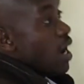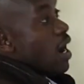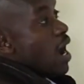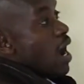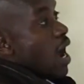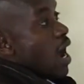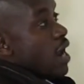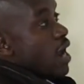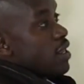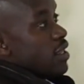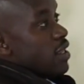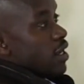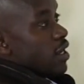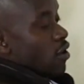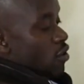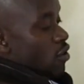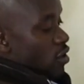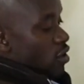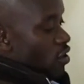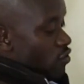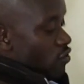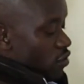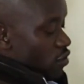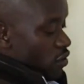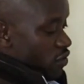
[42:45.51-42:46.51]
and the
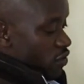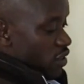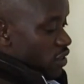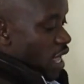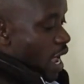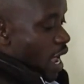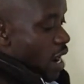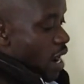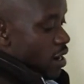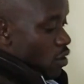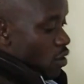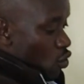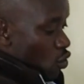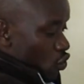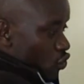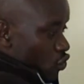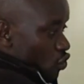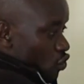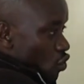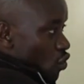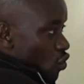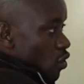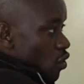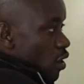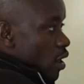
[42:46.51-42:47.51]
conditions and
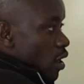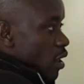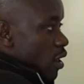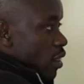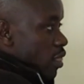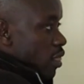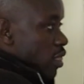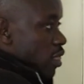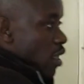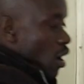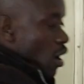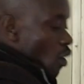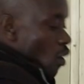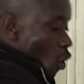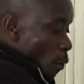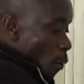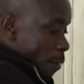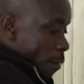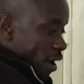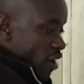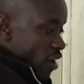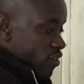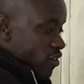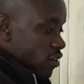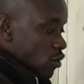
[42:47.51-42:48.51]
also the
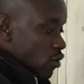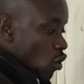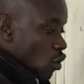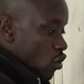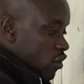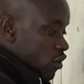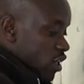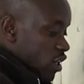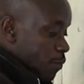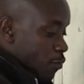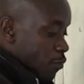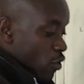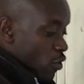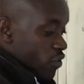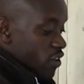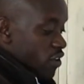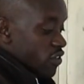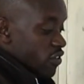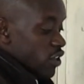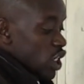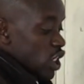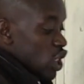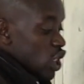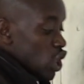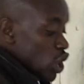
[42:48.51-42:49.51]
operation or the process
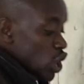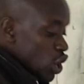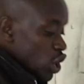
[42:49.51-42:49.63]
in